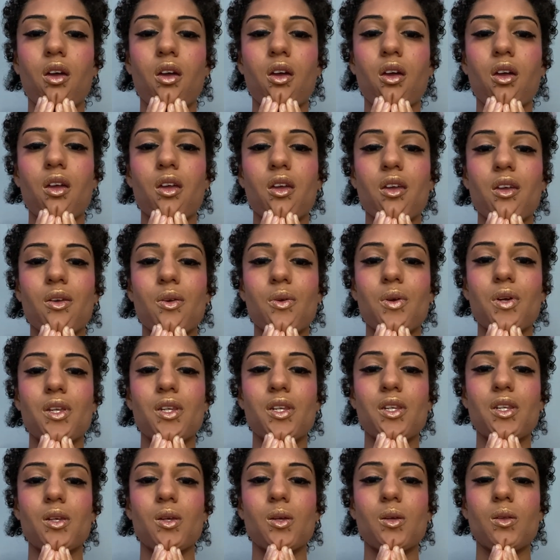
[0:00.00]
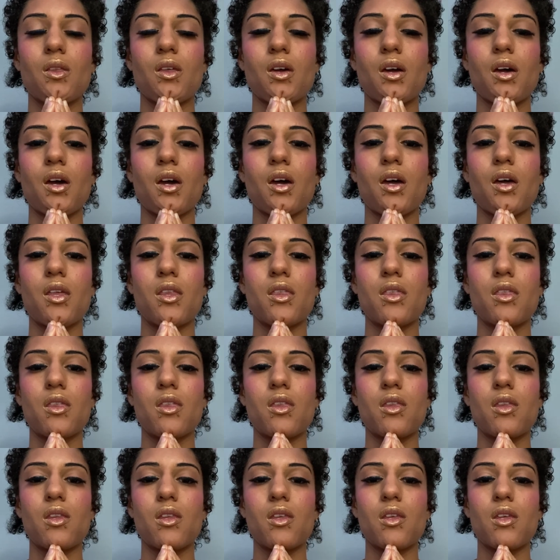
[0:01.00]
You can do that
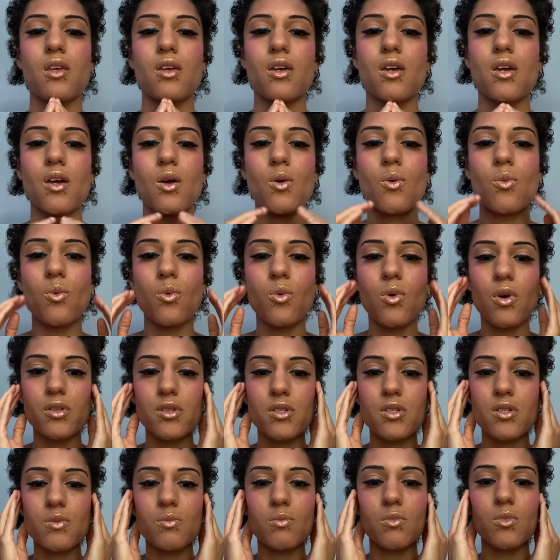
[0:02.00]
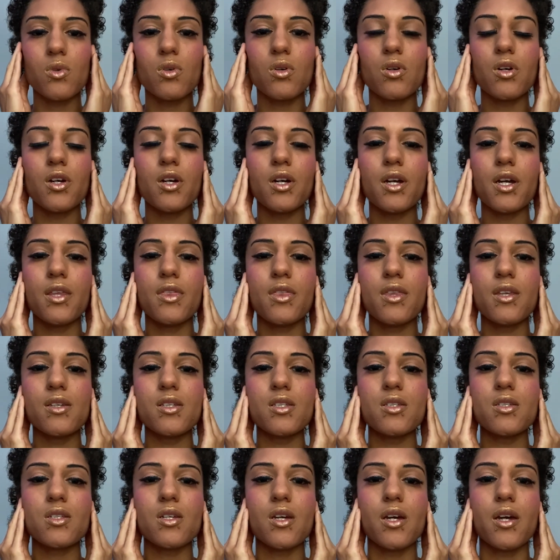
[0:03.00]
once more, and this
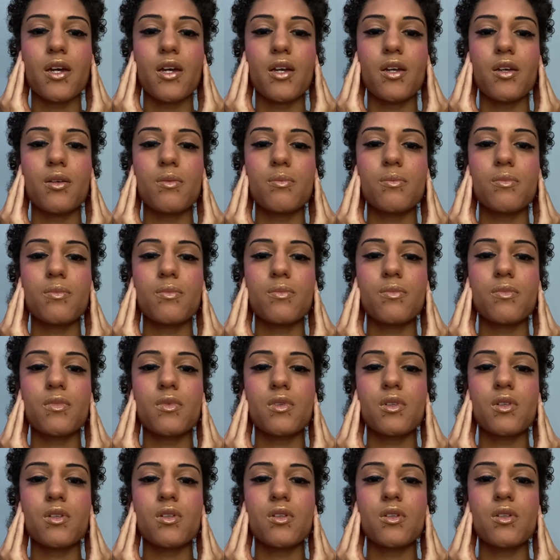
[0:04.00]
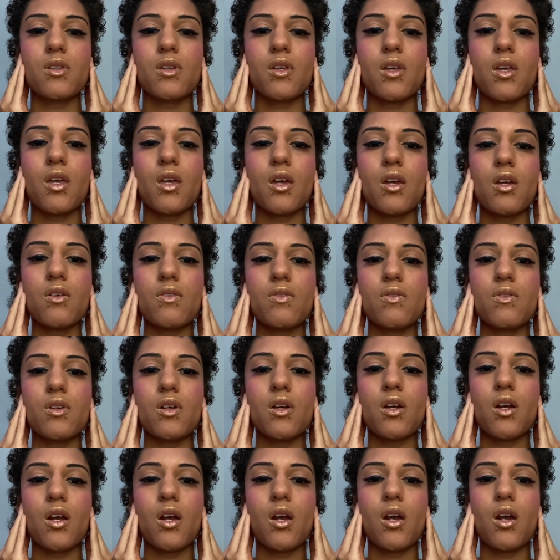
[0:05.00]
time give
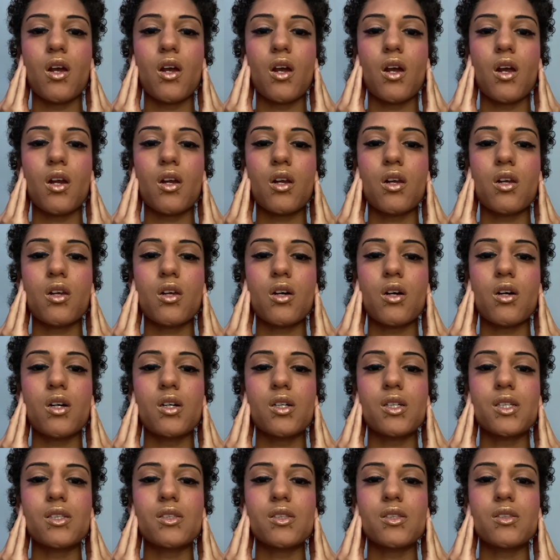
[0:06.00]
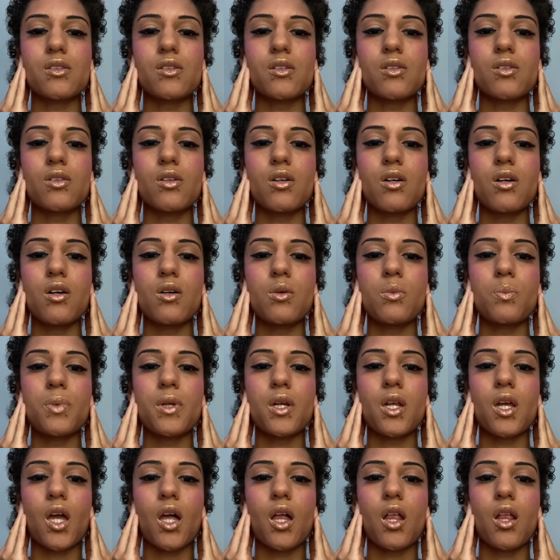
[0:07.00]
your jaw a little open
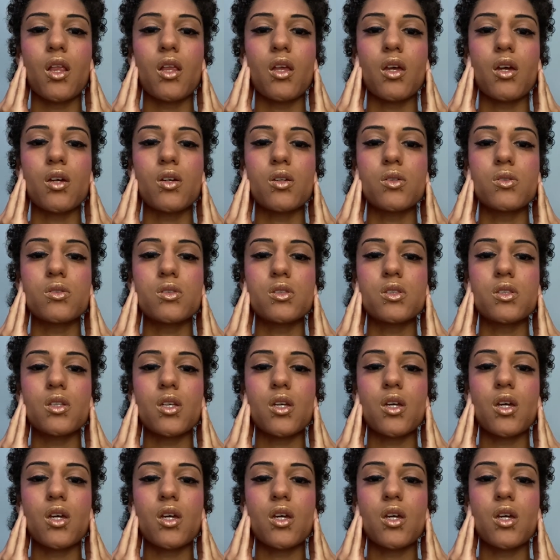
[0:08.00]
and close.